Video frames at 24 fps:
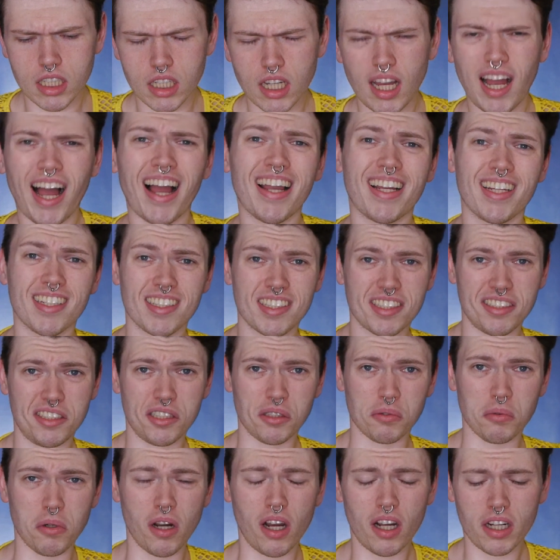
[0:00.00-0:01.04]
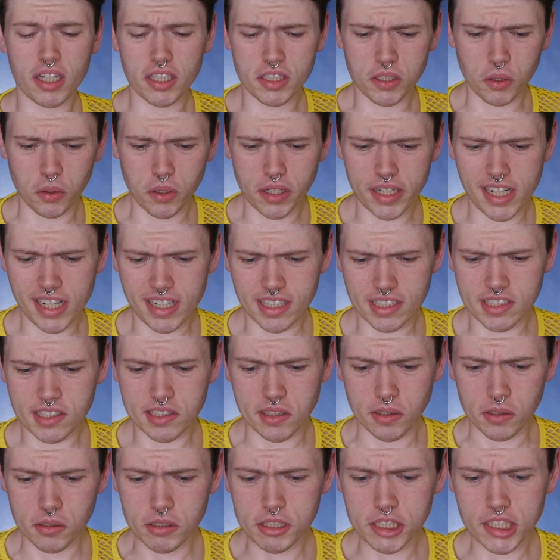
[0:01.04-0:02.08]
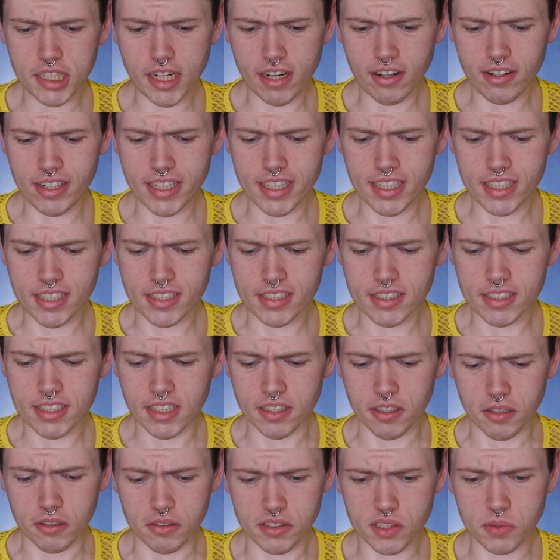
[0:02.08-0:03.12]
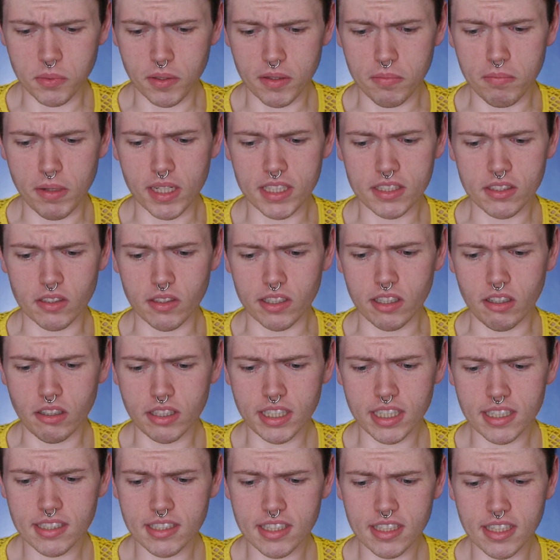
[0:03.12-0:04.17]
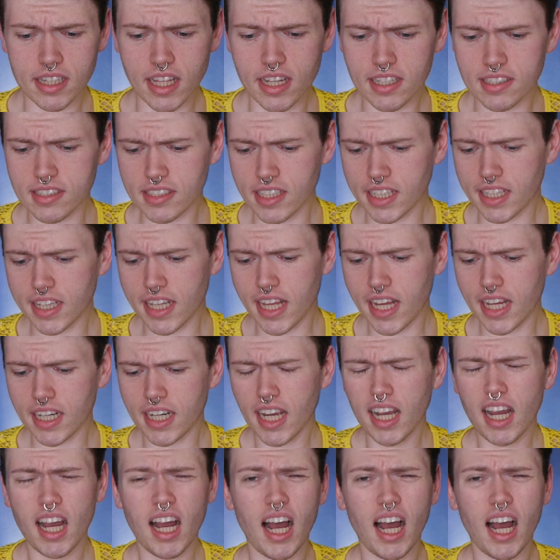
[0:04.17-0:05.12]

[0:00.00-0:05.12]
I guess, derogatory and exclusionary to those with mental illness and things like that.